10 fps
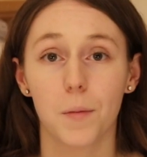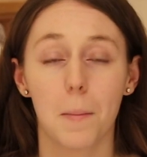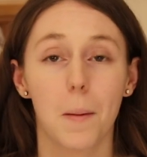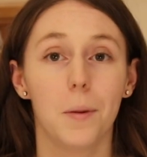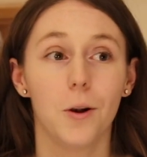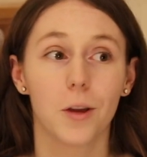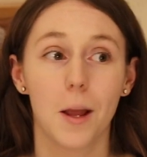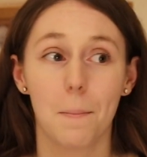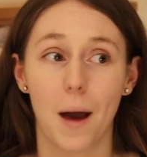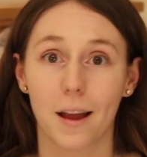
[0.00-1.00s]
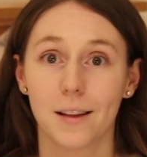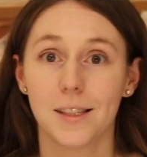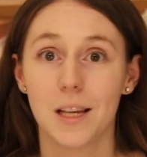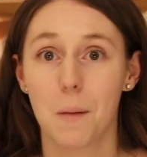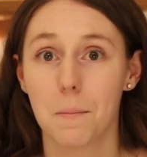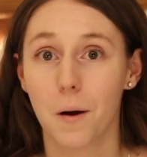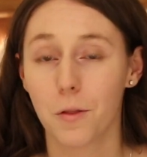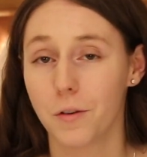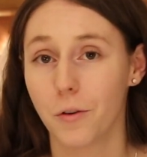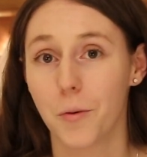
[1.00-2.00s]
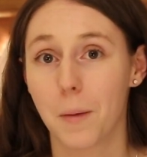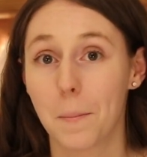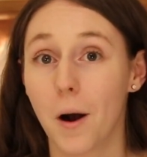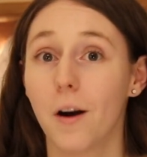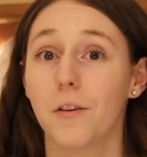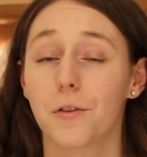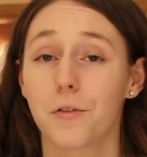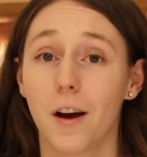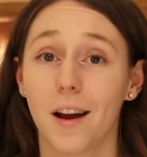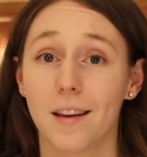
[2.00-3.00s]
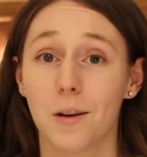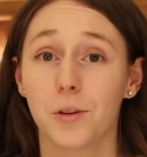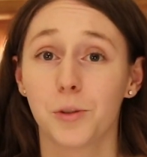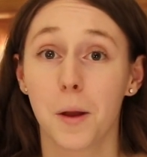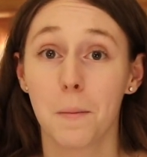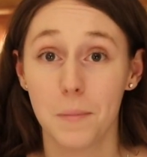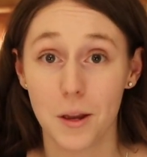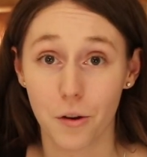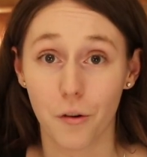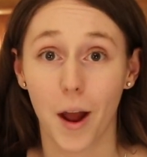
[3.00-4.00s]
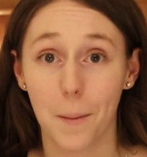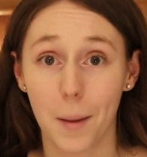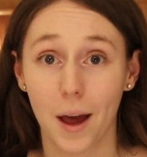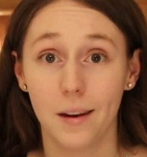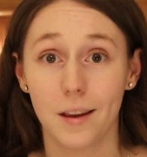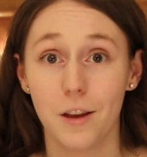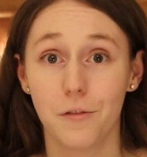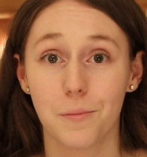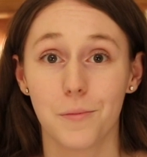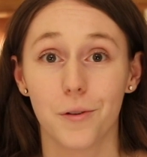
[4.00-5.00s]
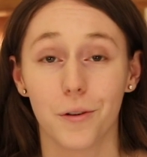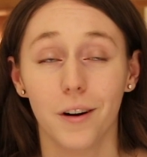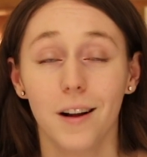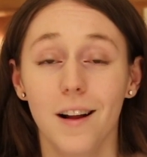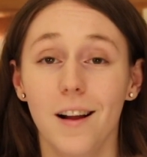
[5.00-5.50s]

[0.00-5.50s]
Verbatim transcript: I remember looking back and seeing my mother-in-law and my partner crying, which made me cry and panic even more.